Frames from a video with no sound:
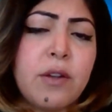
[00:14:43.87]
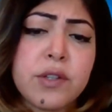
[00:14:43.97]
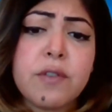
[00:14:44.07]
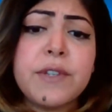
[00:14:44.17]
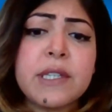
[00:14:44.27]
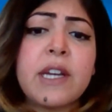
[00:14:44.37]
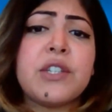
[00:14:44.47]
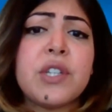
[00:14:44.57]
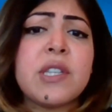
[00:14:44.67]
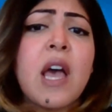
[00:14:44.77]
Lots of
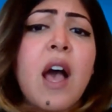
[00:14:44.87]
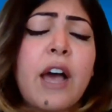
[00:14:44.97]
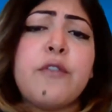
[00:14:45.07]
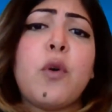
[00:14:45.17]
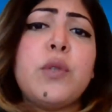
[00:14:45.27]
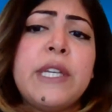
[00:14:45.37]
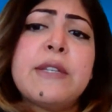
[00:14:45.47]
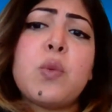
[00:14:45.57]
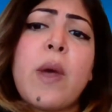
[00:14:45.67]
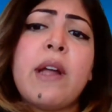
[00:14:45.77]
discussions unfolding
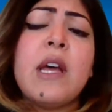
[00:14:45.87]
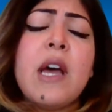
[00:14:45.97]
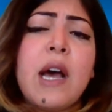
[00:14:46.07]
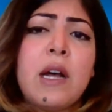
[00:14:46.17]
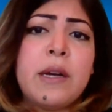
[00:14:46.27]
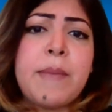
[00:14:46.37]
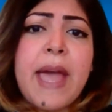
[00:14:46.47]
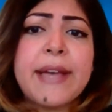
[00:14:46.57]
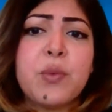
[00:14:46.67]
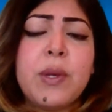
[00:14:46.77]
as well
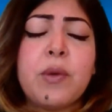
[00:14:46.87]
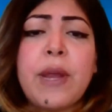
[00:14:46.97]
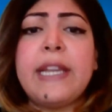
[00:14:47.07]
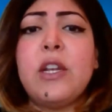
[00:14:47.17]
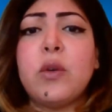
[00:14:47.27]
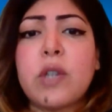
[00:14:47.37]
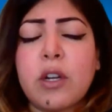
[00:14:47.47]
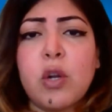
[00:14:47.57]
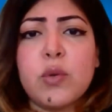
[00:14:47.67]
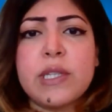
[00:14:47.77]
as we really
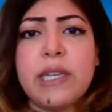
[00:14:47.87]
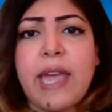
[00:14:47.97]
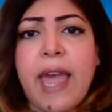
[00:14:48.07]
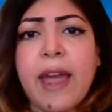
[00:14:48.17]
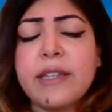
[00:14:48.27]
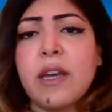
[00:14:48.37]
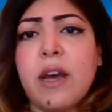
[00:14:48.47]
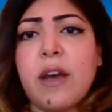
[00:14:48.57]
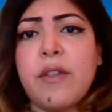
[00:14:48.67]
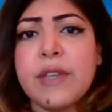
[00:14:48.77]
look closely at
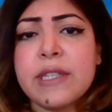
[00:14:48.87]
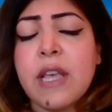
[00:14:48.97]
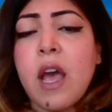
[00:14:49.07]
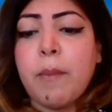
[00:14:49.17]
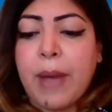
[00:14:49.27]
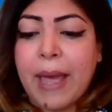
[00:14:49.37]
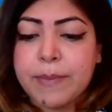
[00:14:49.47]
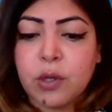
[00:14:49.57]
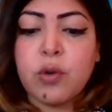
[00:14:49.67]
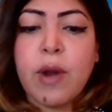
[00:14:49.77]
this
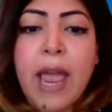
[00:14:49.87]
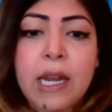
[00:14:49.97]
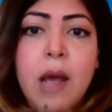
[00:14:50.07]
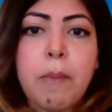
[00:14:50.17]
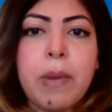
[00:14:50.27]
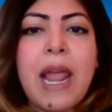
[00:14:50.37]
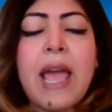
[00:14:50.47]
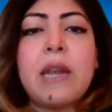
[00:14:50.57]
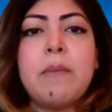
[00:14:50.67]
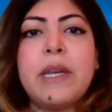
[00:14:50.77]
perhaps grand plan.